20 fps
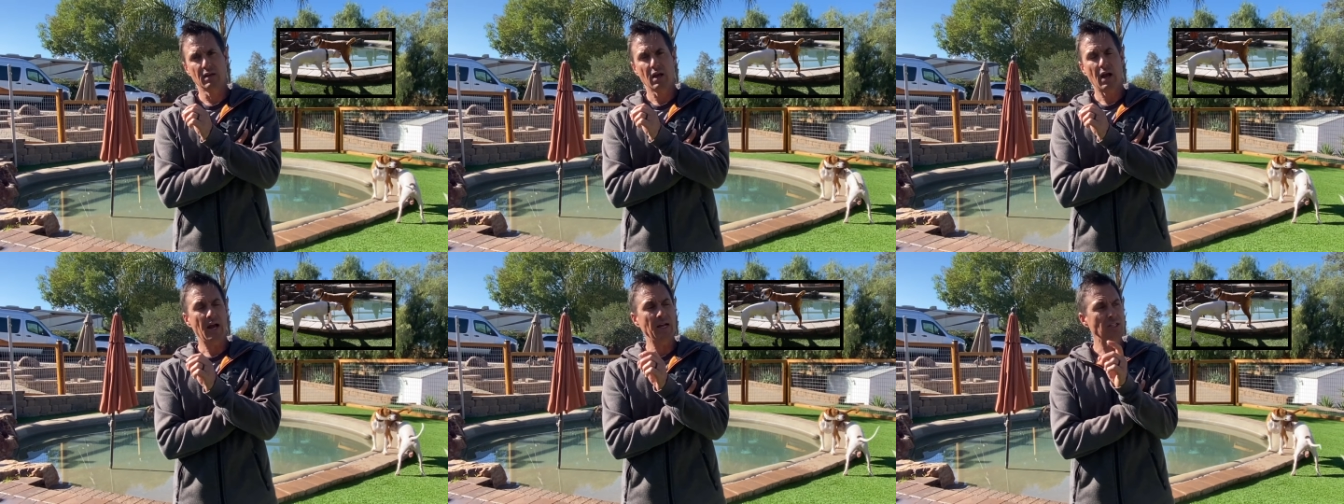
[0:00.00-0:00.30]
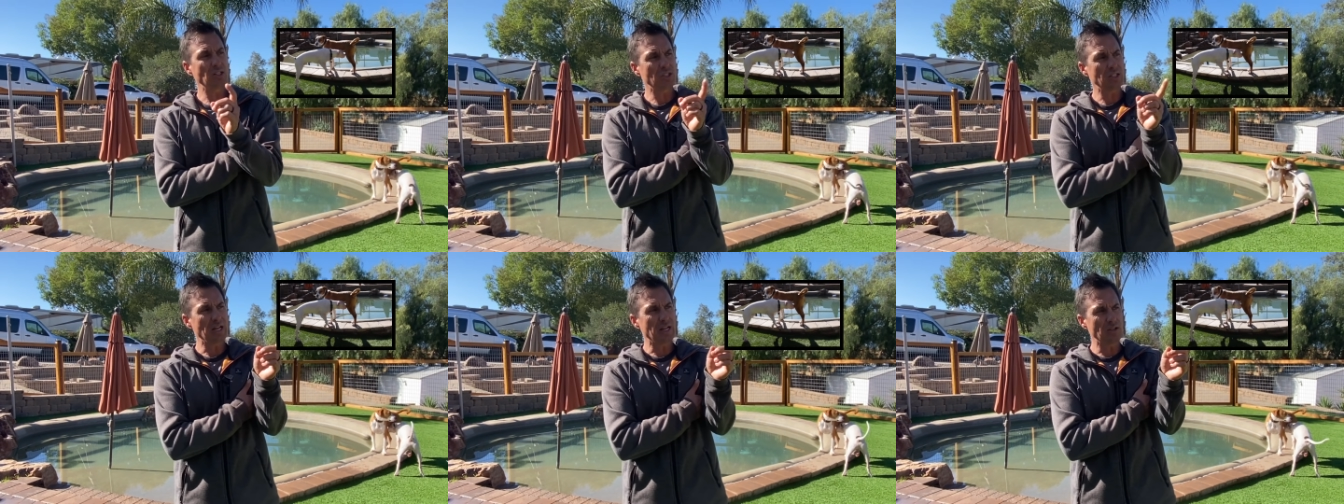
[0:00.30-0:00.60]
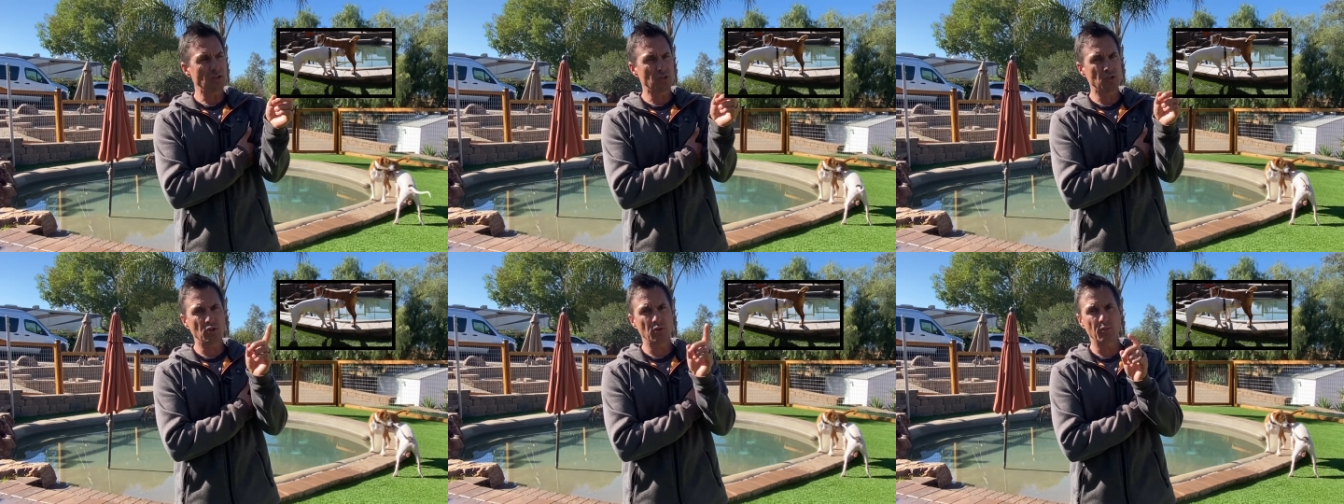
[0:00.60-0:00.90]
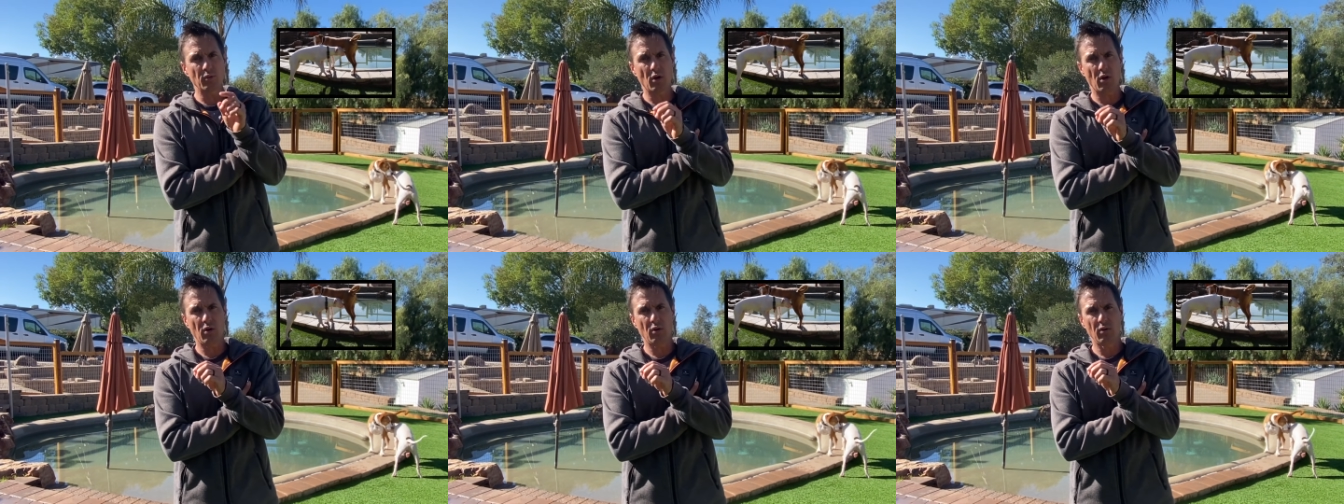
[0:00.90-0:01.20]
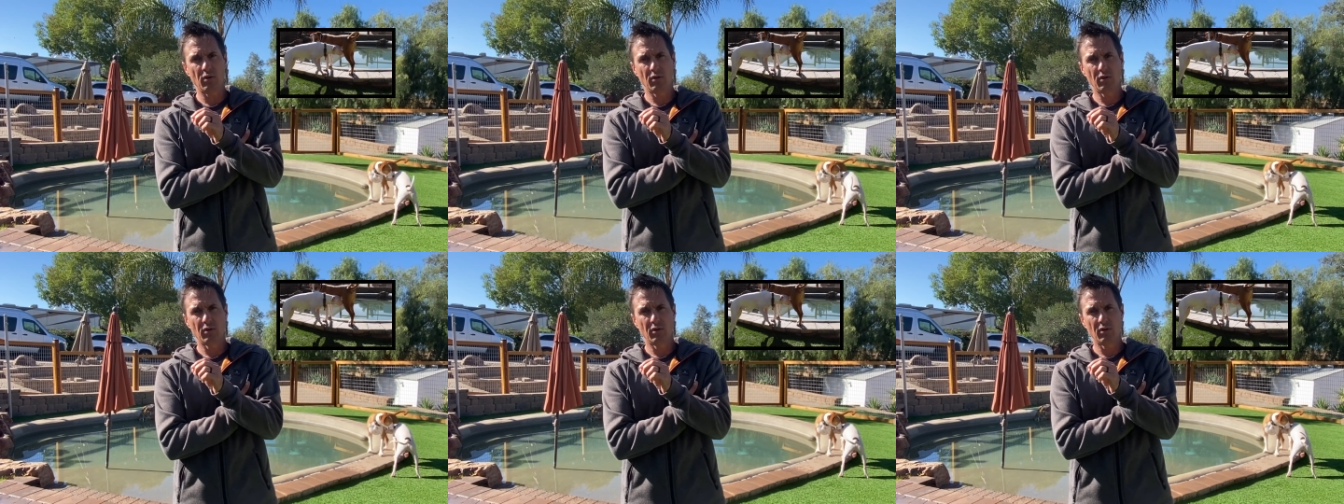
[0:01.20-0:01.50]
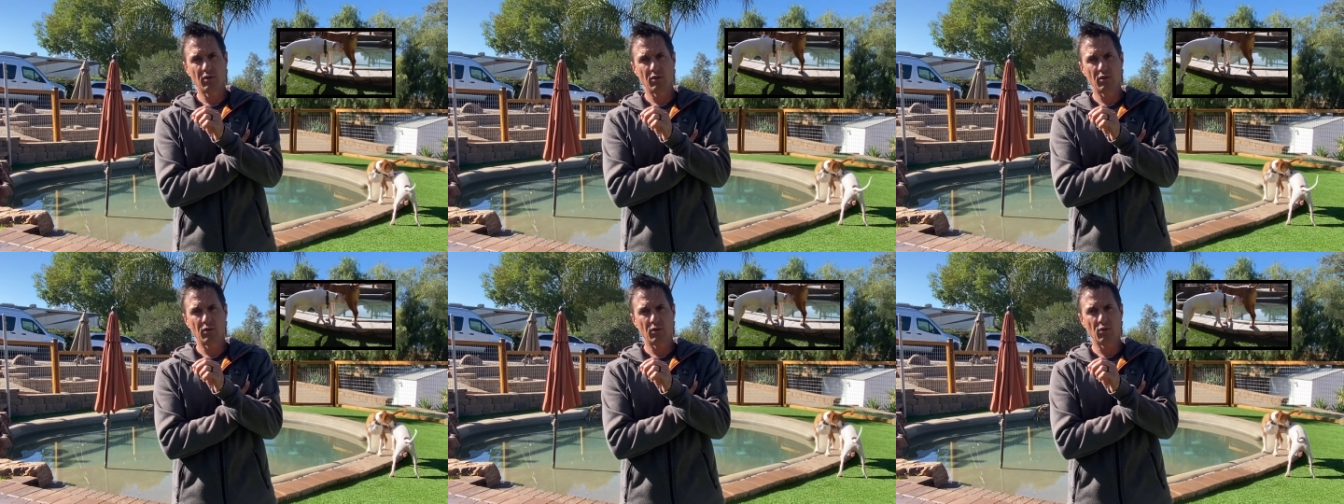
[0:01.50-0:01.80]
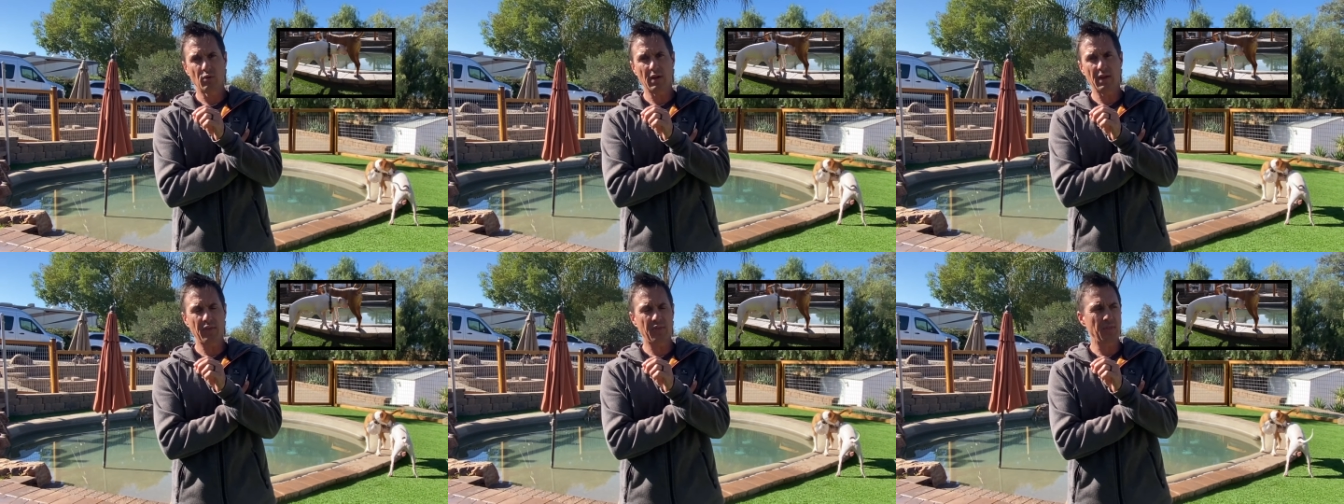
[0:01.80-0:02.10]
I just had a Zoom call
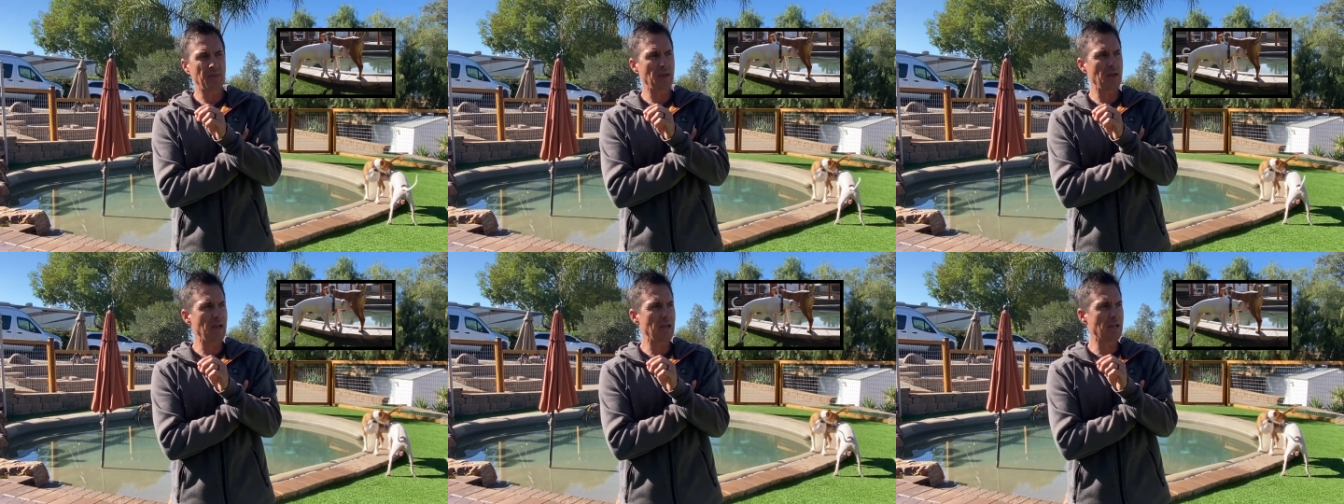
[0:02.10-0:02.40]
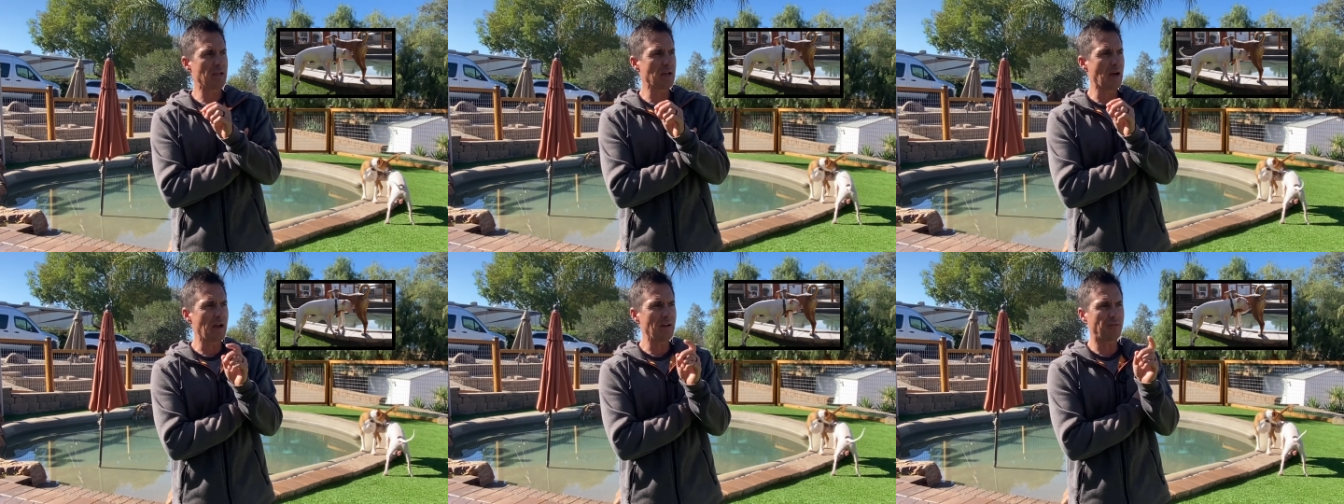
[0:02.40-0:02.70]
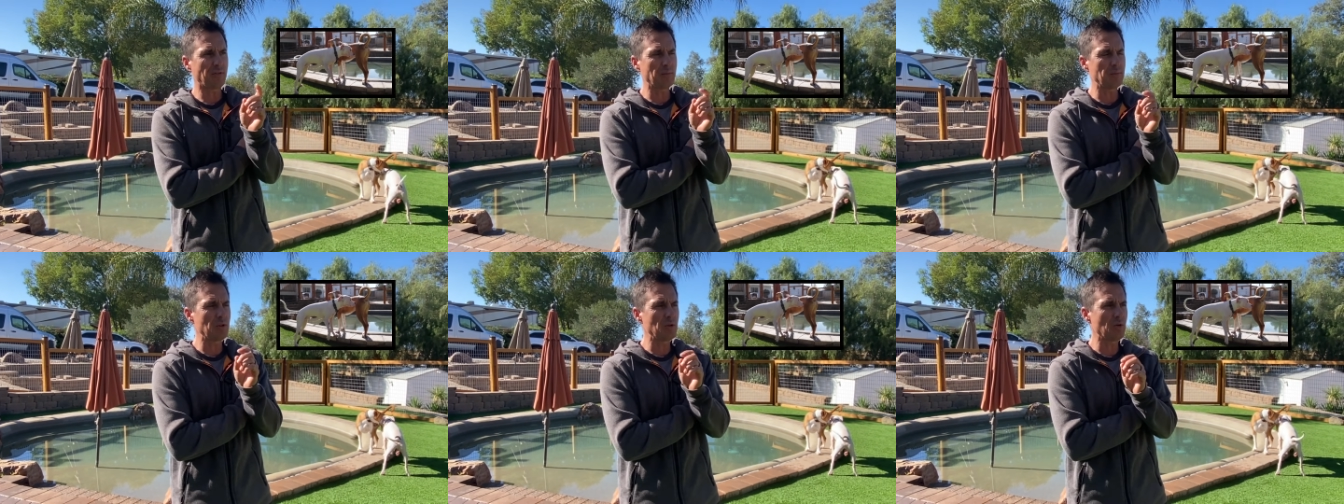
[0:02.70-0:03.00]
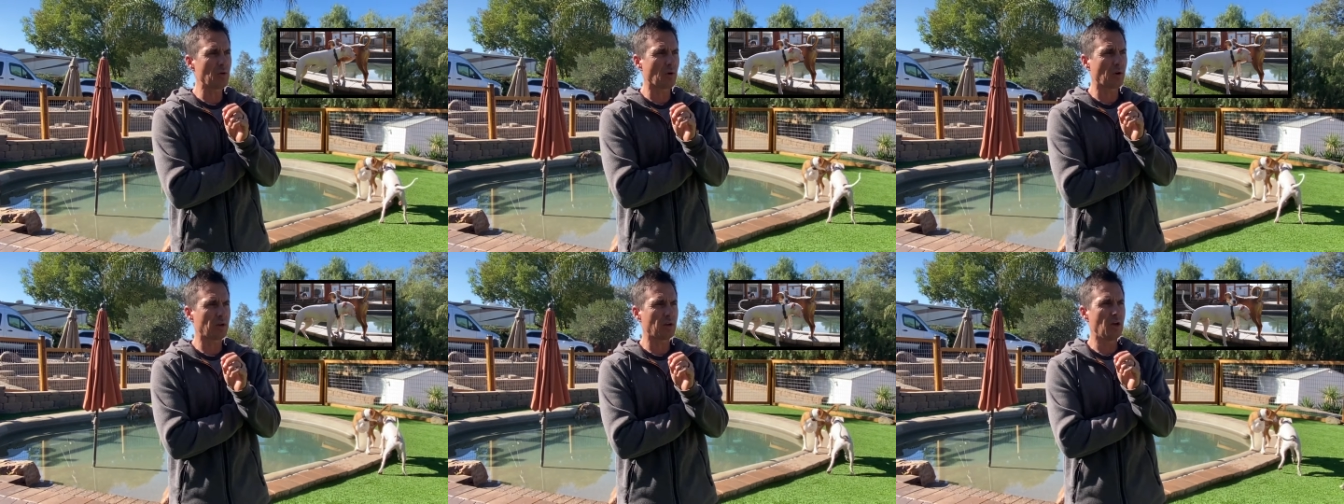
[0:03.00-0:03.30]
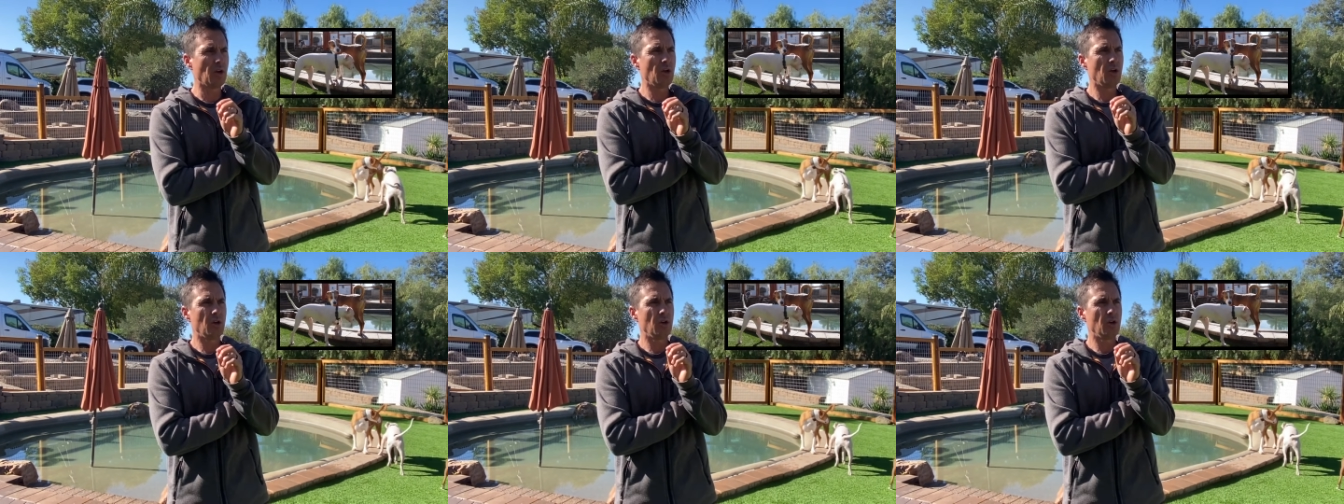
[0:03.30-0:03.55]
with a guy from New York